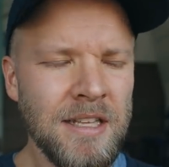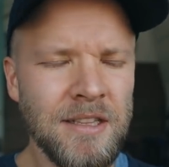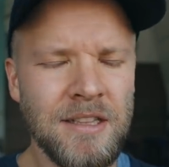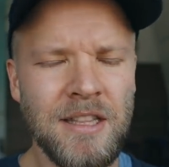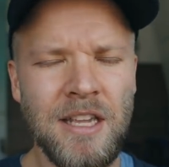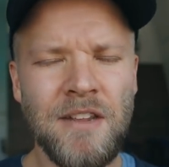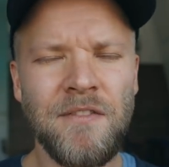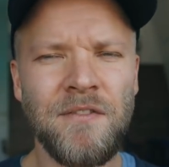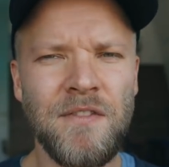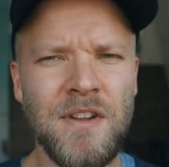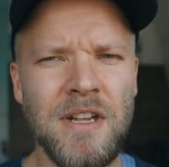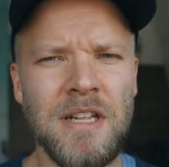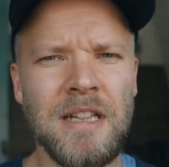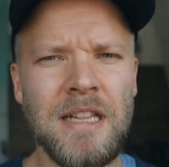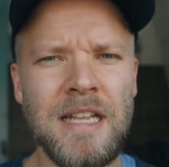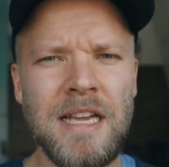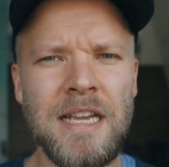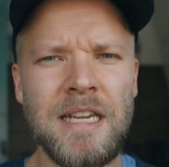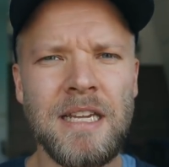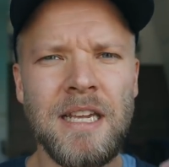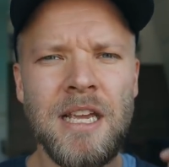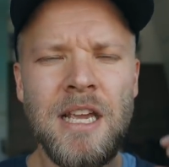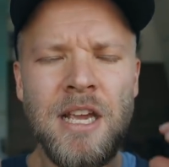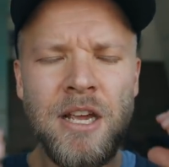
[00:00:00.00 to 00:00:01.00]
They feel
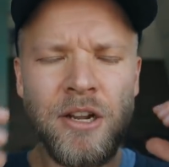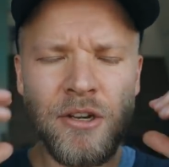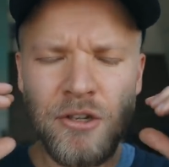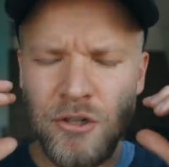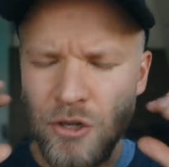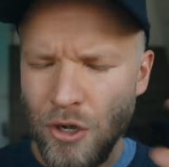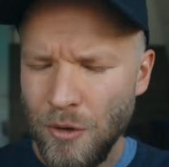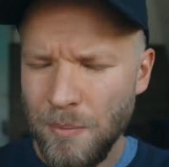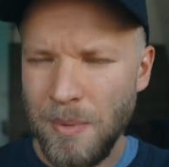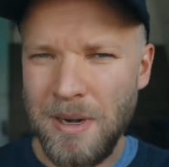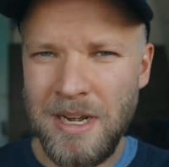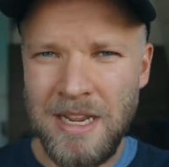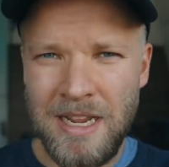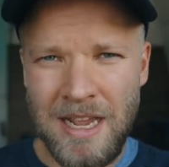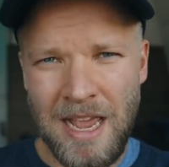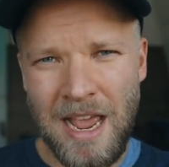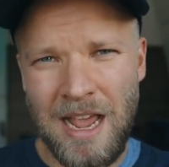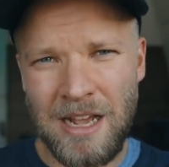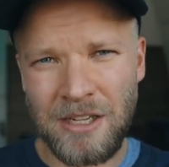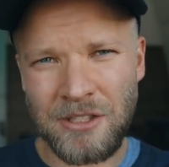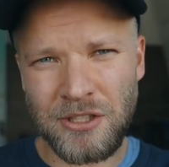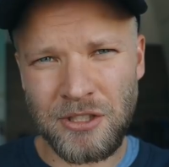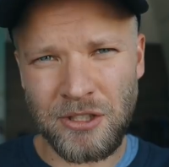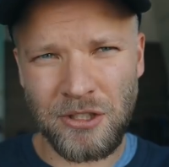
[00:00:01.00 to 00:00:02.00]
like nobody
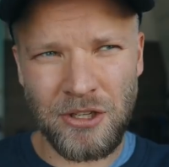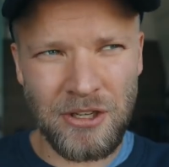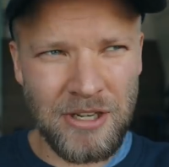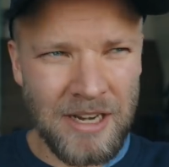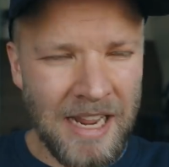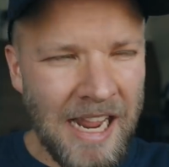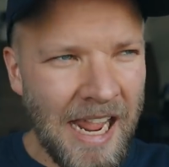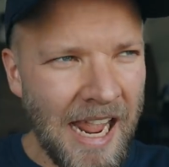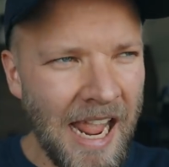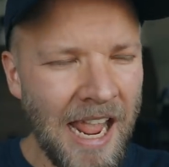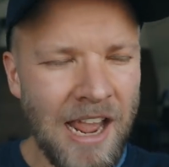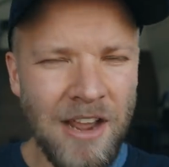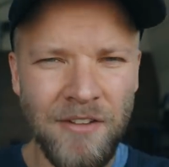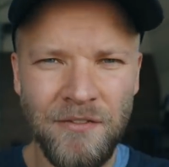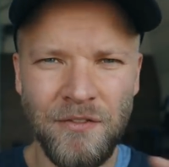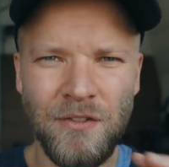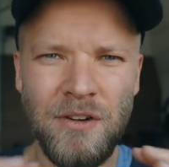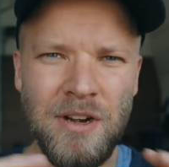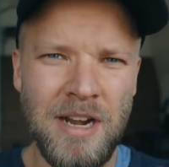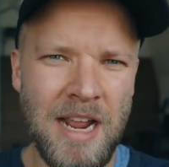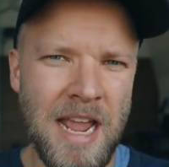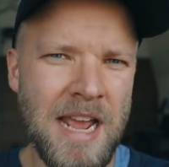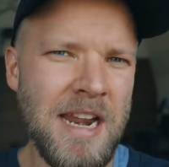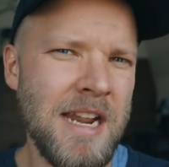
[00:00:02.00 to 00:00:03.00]
else could
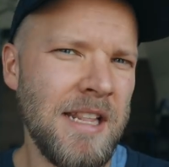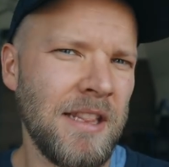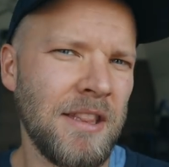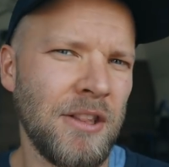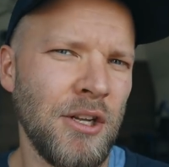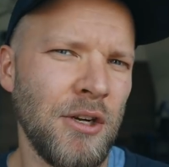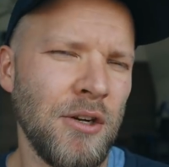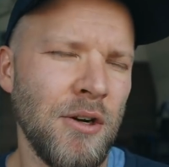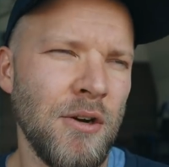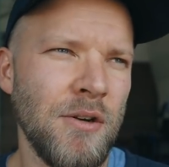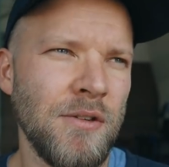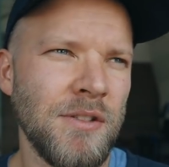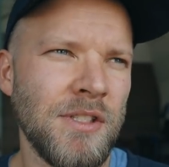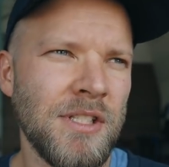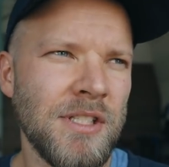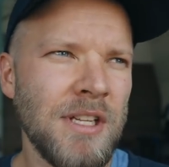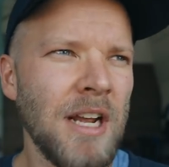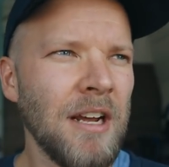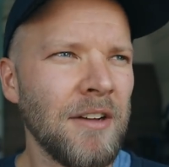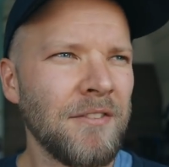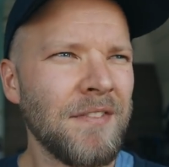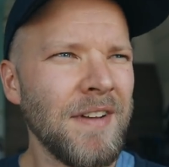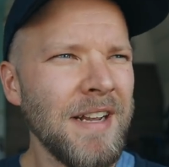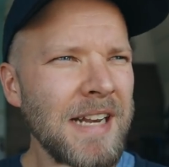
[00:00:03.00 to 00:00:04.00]
ever edit their own
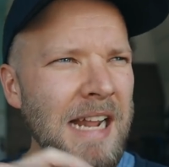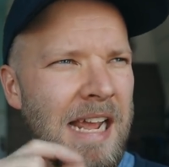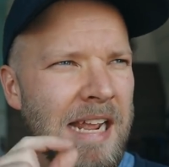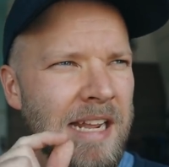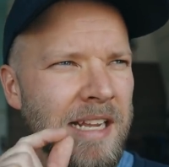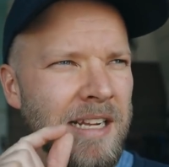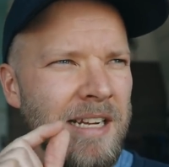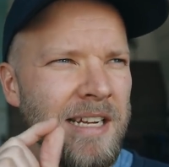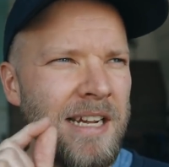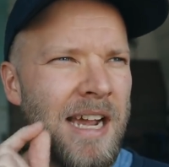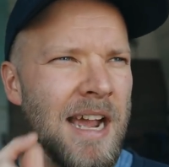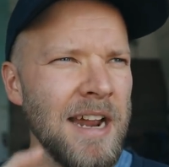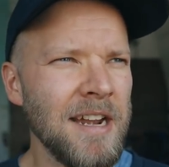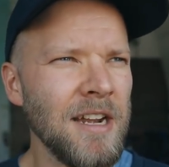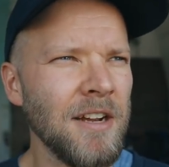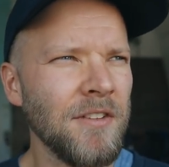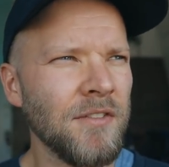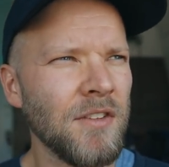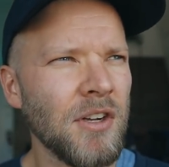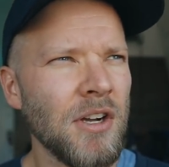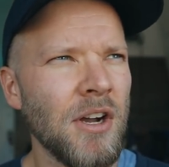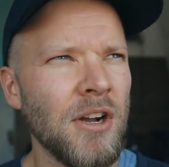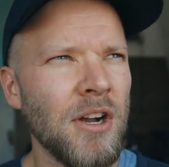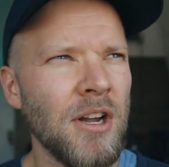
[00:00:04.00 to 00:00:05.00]
stuff. And I kind
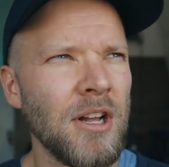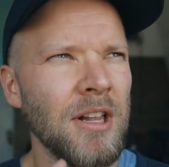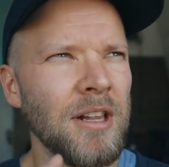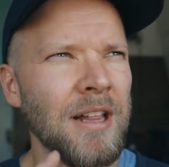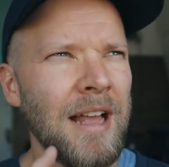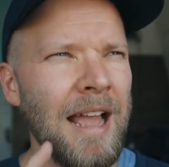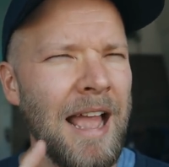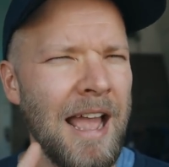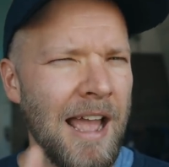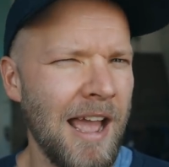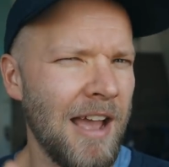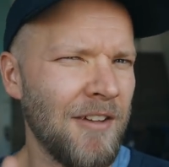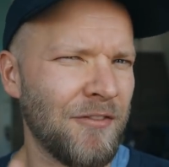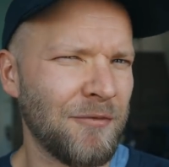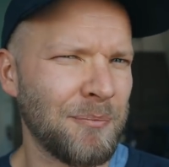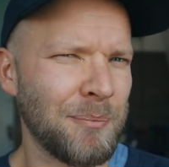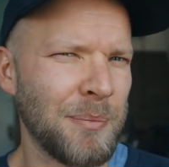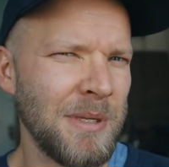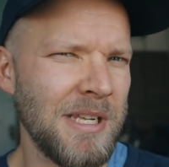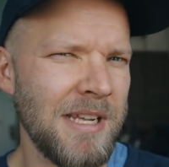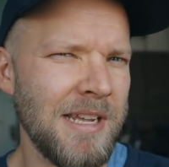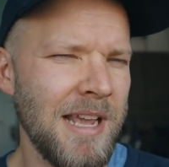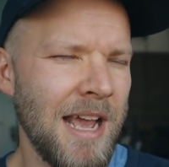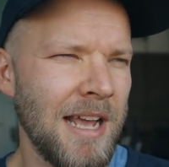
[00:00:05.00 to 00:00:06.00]
of call half
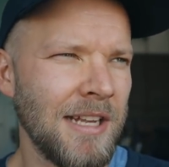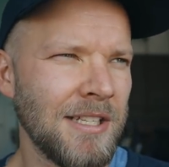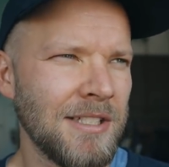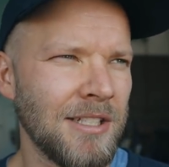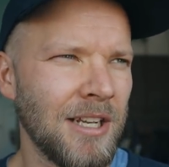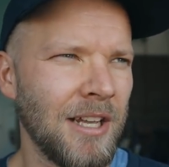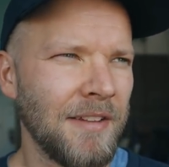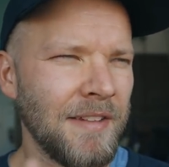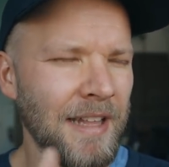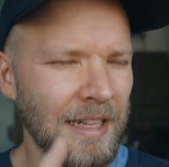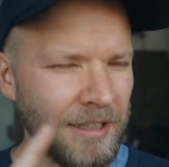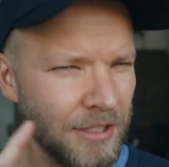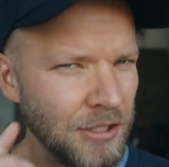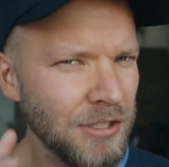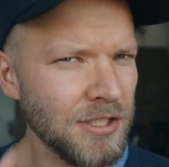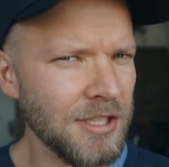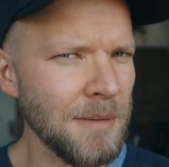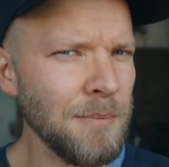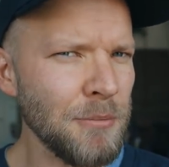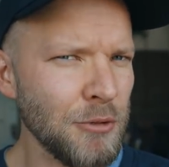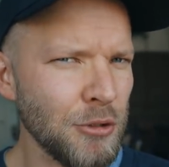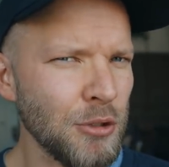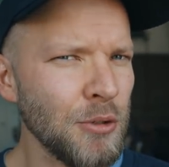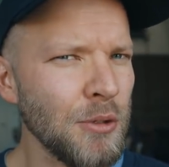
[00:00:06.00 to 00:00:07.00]
BS on that. There's
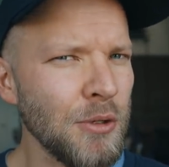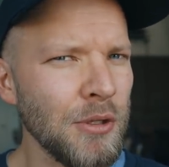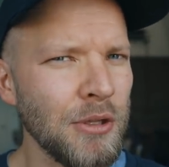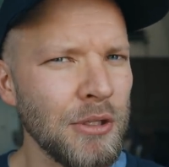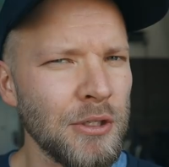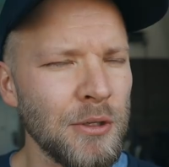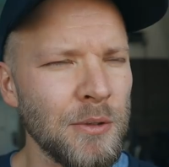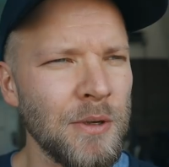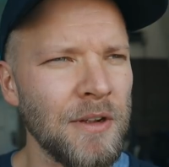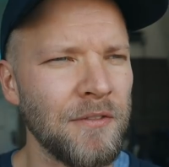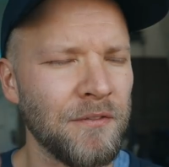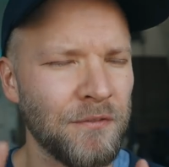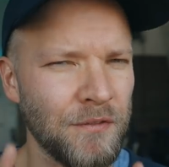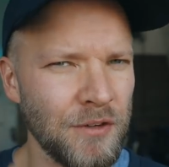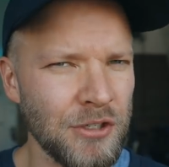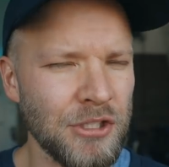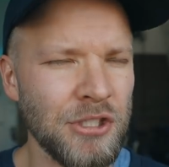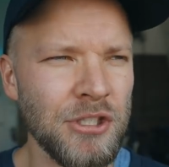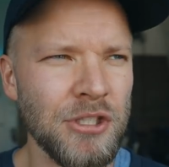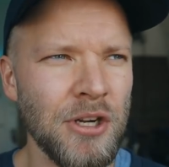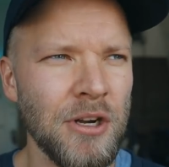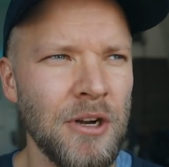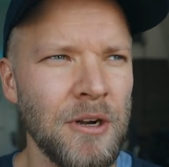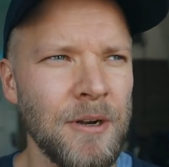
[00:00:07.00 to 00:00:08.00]
some truth to it for
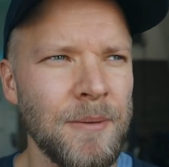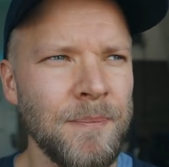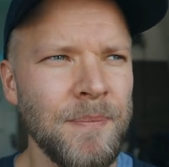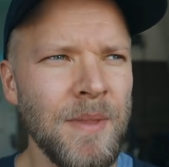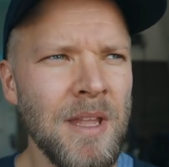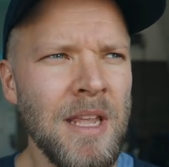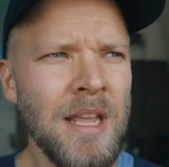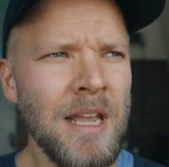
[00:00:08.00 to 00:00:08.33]
sure.